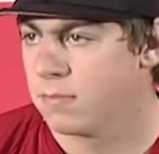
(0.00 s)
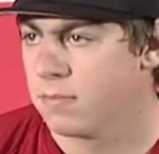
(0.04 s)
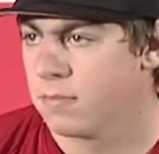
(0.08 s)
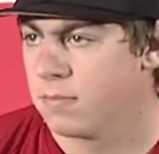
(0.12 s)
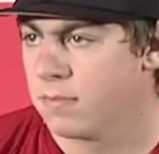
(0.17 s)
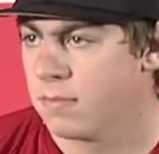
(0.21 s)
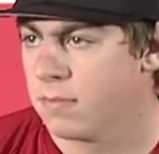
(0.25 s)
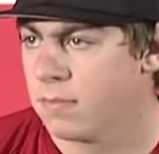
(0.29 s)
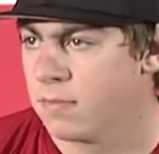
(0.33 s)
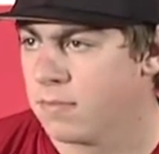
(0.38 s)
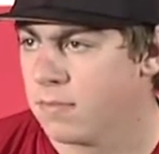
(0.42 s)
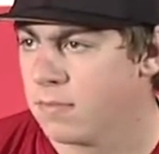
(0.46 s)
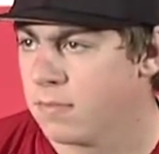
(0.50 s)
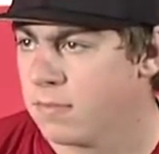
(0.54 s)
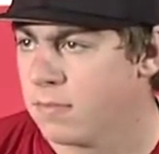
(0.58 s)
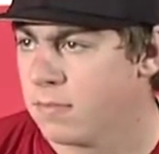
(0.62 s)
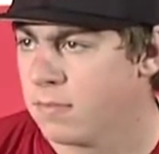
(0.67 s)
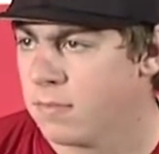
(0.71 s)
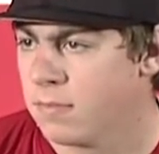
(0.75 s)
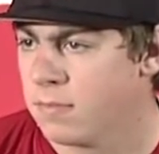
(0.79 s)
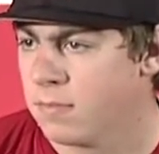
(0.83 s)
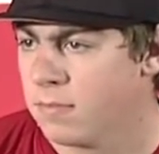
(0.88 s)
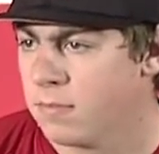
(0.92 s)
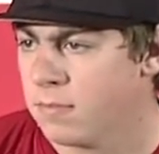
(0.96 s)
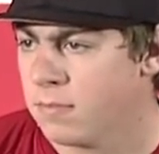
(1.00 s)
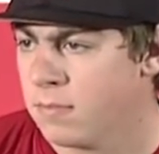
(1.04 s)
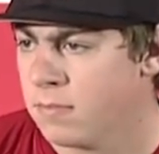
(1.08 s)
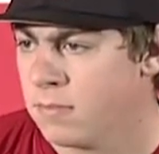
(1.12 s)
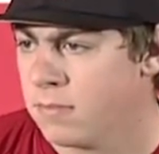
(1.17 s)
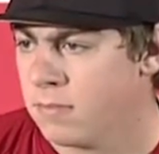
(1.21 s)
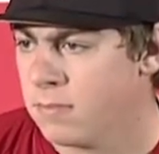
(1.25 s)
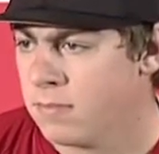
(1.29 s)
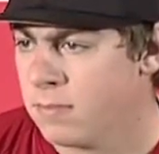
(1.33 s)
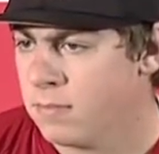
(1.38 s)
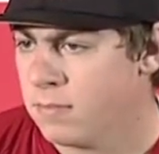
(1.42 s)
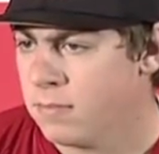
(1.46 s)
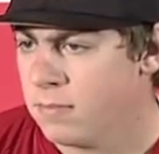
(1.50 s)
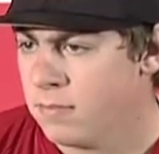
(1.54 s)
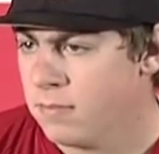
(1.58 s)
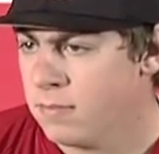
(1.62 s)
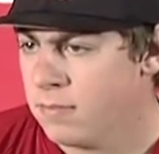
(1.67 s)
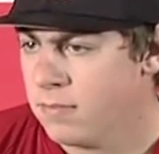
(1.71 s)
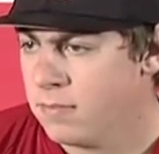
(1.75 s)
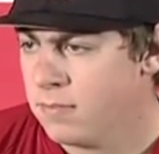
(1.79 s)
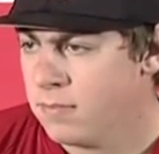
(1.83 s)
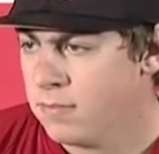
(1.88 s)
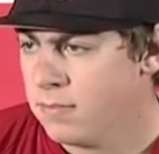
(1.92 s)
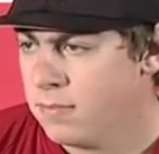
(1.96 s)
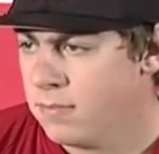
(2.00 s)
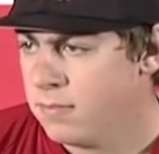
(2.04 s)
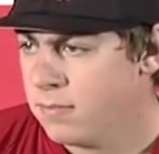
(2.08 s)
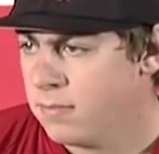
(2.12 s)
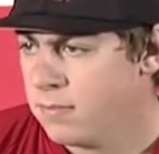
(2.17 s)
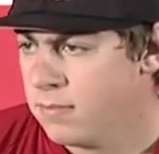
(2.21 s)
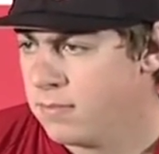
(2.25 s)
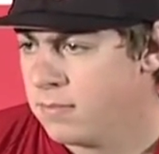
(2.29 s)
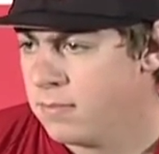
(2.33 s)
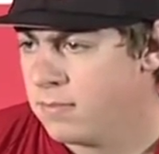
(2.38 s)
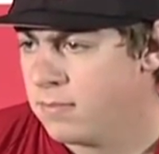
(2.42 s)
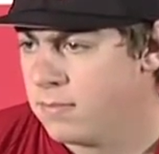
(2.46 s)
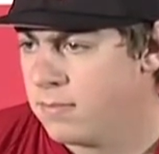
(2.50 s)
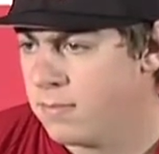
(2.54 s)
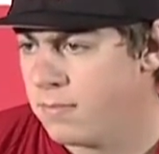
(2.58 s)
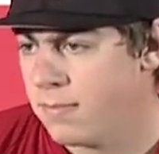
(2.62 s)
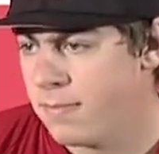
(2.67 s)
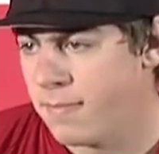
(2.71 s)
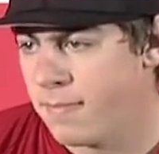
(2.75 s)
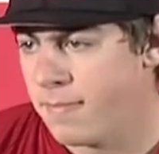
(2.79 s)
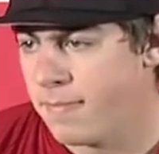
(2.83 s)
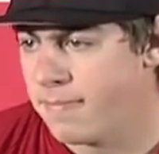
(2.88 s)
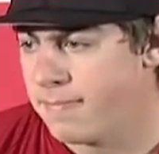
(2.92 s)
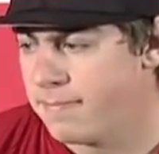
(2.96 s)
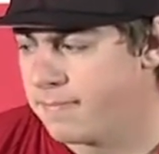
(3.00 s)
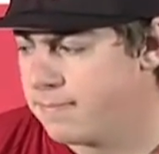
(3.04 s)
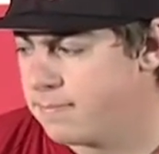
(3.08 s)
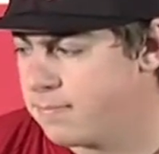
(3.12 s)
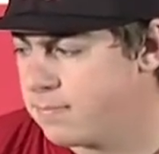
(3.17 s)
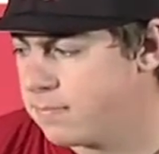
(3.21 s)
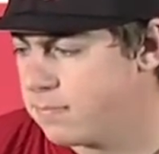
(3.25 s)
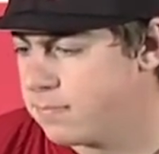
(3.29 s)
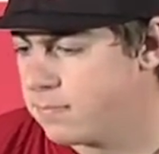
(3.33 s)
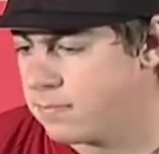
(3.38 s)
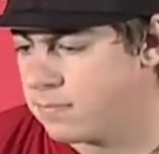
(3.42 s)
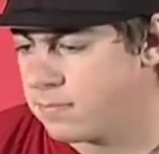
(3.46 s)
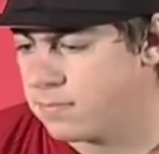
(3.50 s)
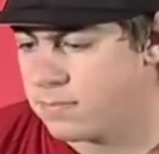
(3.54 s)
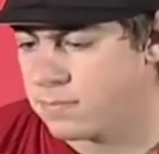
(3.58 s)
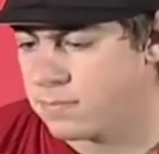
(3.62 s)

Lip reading: [no speech]